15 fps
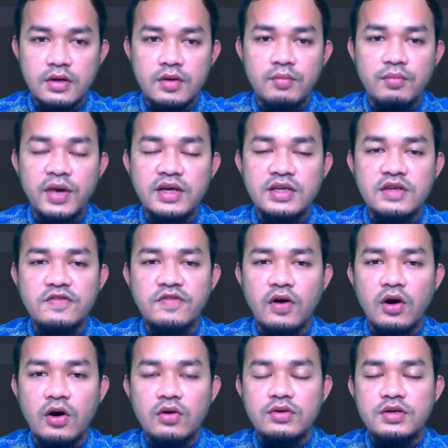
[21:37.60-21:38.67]
by
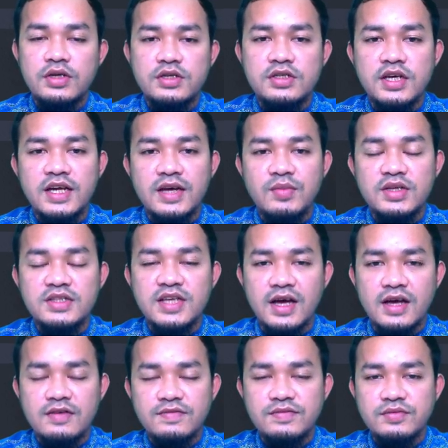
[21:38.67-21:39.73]
default the dynamic
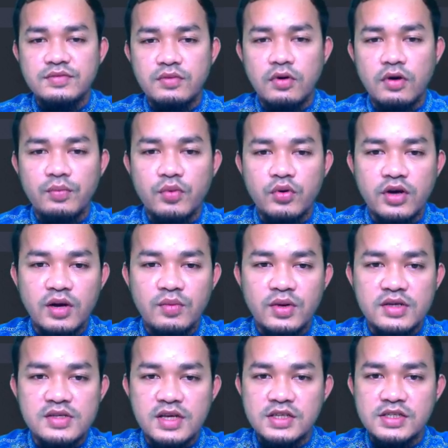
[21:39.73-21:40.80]
type of
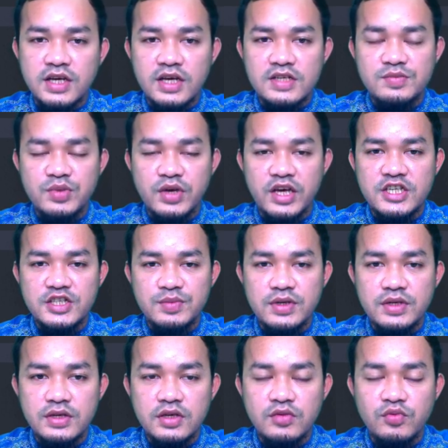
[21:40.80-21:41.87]
programming such as
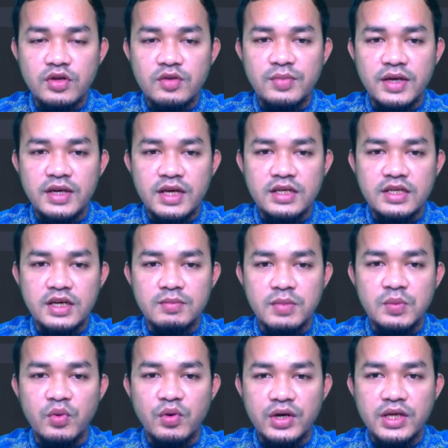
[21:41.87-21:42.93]
PHP, it will manage the
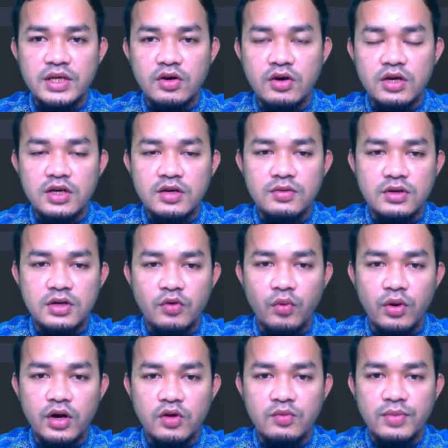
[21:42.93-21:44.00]
memory or the
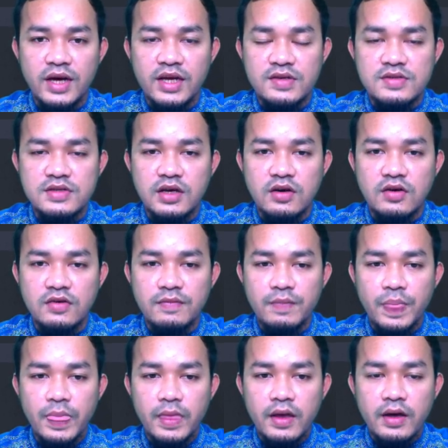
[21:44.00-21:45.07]
variable by itself.
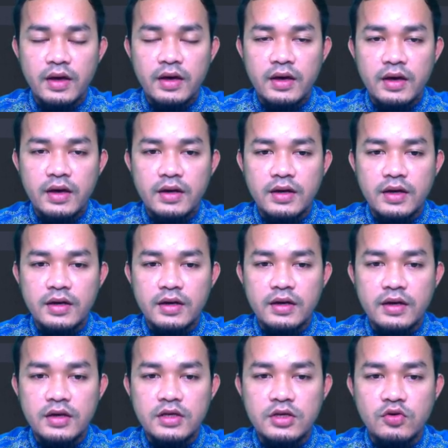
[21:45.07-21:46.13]
And
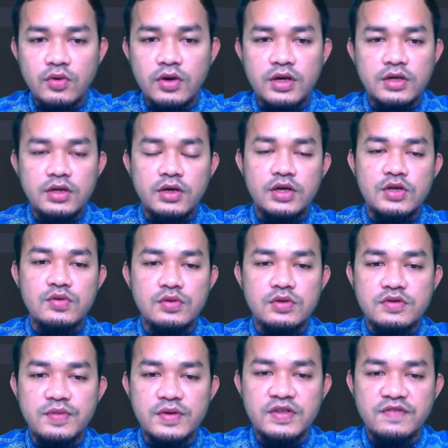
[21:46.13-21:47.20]
then if
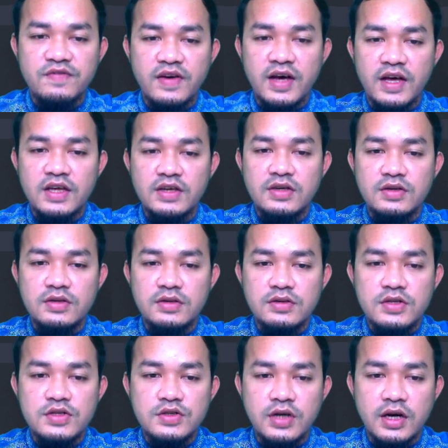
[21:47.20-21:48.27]
you specify
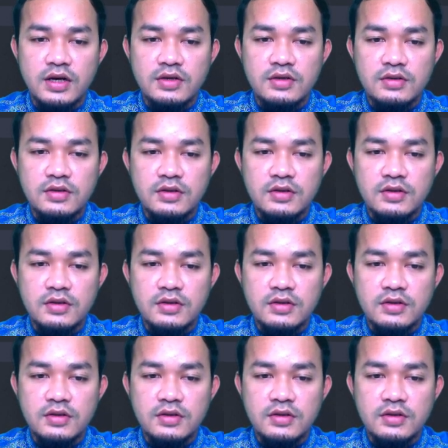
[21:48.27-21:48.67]
destruct,